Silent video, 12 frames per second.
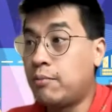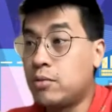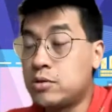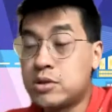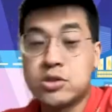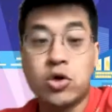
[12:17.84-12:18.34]

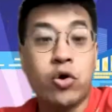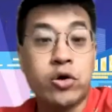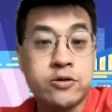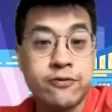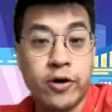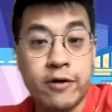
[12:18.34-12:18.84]
source
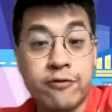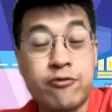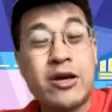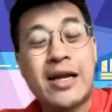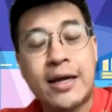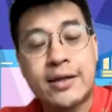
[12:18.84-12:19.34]
for a
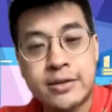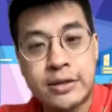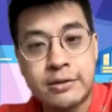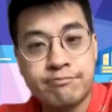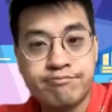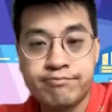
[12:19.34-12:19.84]
freelancer,
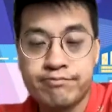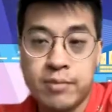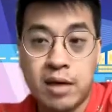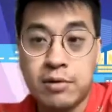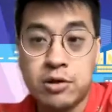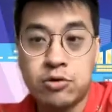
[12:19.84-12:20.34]

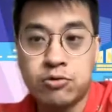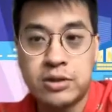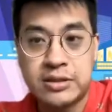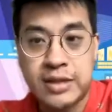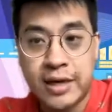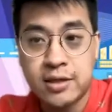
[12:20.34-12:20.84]
maybe to
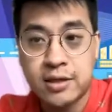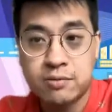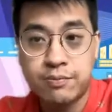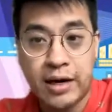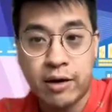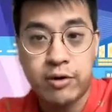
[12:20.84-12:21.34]
design this
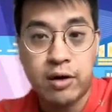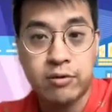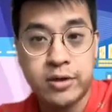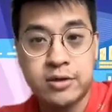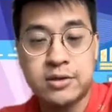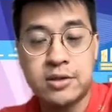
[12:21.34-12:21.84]
background
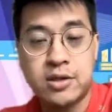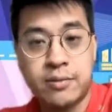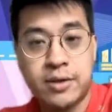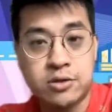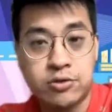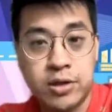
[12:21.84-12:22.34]
that you see on
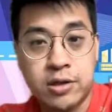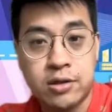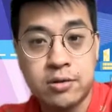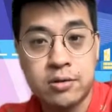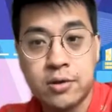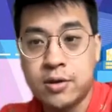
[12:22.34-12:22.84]
my screen.
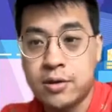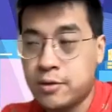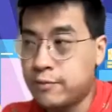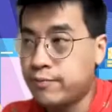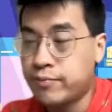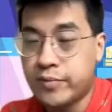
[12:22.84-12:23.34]

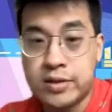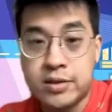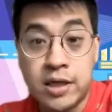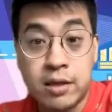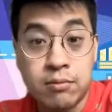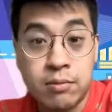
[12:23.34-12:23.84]
The
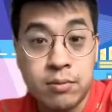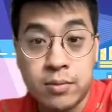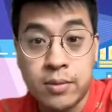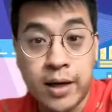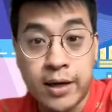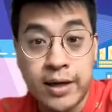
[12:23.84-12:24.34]
team
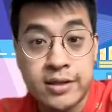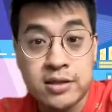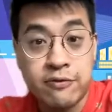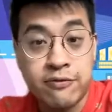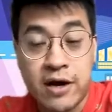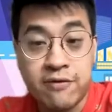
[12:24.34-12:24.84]
at
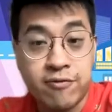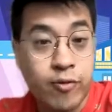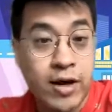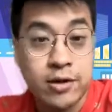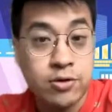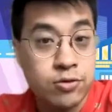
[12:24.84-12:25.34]
SFF
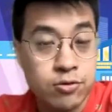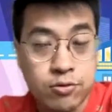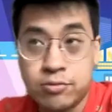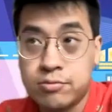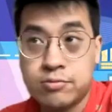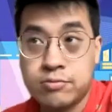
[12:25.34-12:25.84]
went
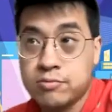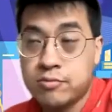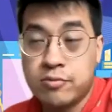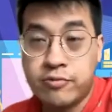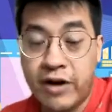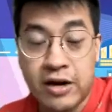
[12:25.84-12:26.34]
to
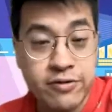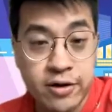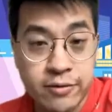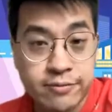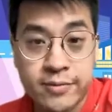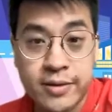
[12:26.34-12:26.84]
Fiverr
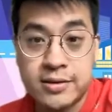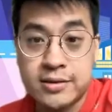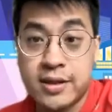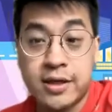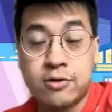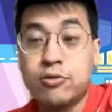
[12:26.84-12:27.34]
and
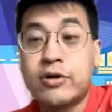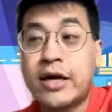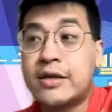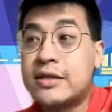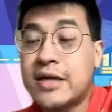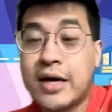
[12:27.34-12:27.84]
say, who
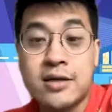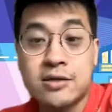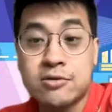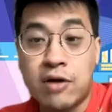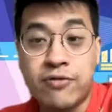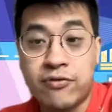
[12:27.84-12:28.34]
can design this
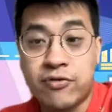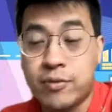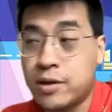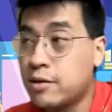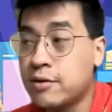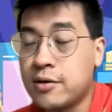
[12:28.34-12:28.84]
graphic for
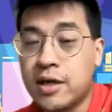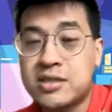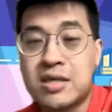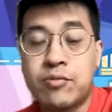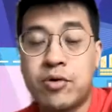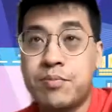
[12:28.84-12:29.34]
me? And
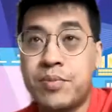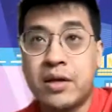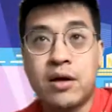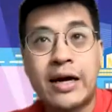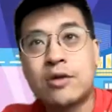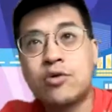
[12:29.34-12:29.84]
someone bid,
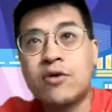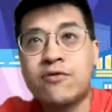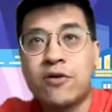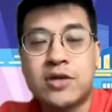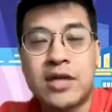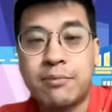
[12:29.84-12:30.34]
I can do it
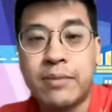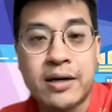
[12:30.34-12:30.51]
for $10.